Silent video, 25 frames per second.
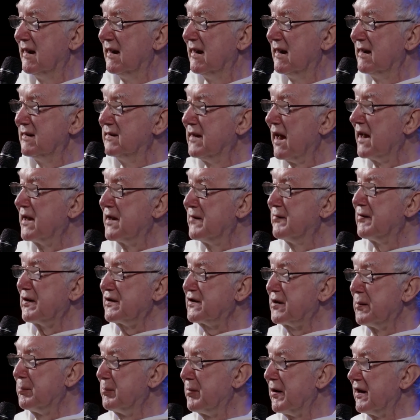None of us
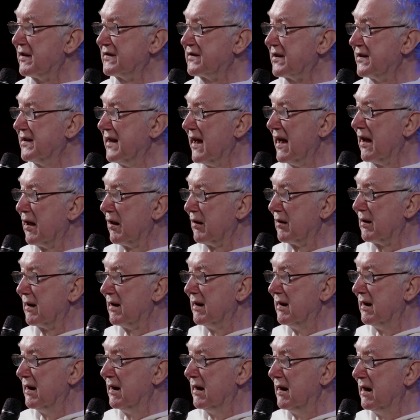are personnel.
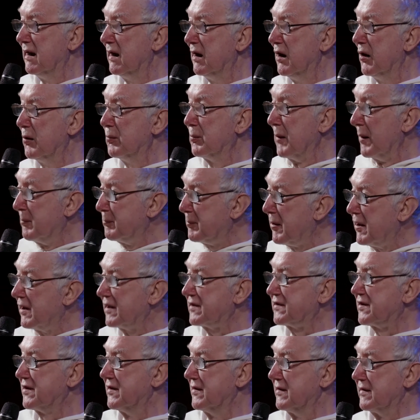We're
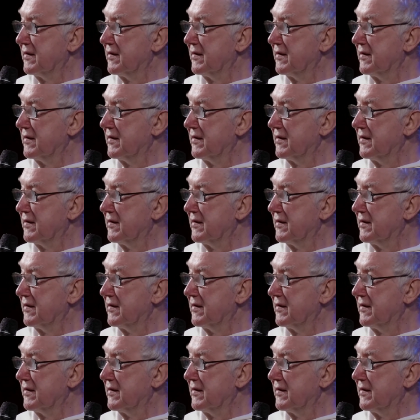persons.